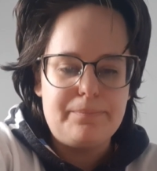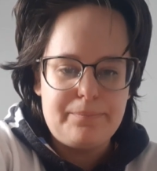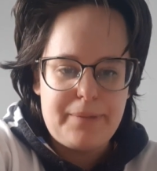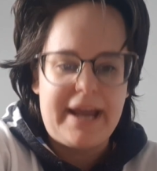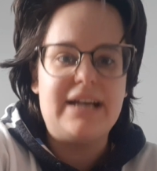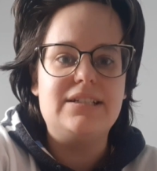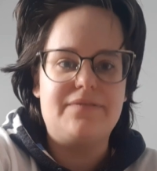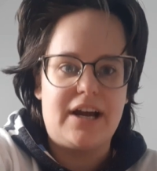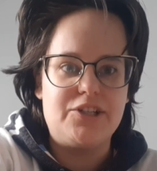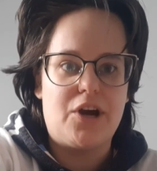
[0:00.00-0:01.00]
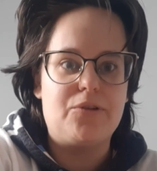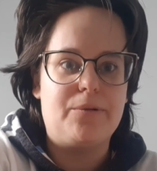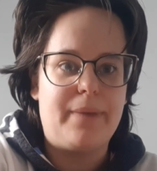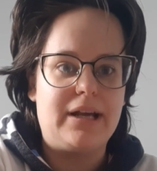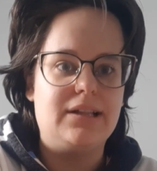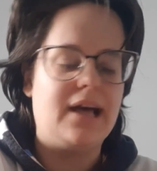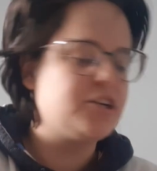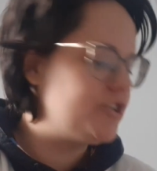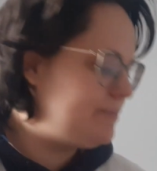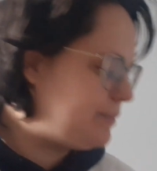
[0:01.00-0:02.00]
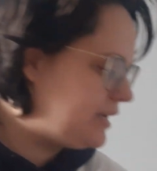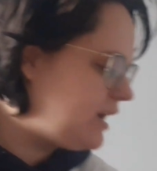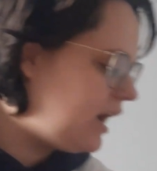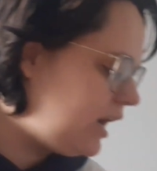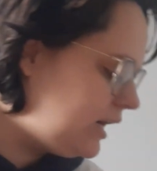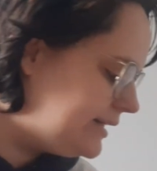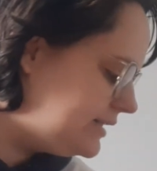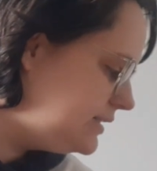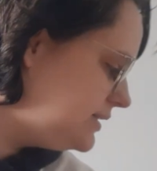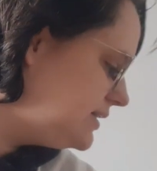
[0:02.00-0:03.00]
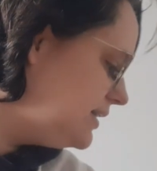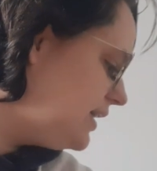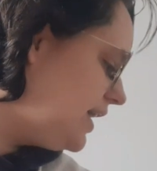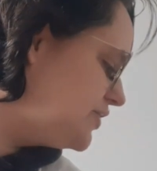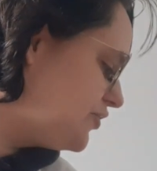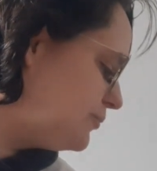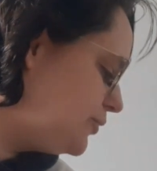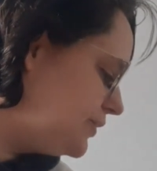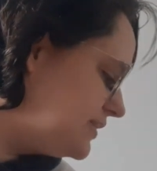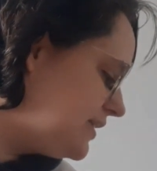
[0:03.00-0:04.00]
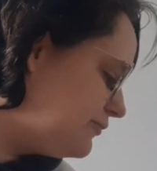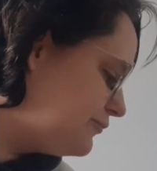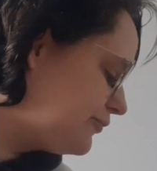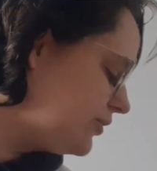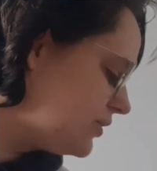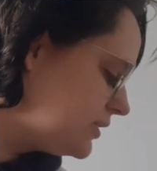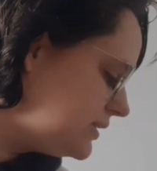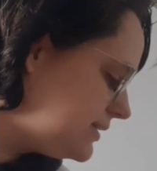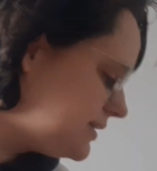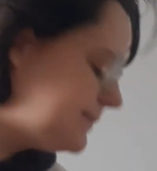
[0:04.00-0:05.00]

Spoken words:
pans of eyeshadow in my collection, because I should have pulled this out first.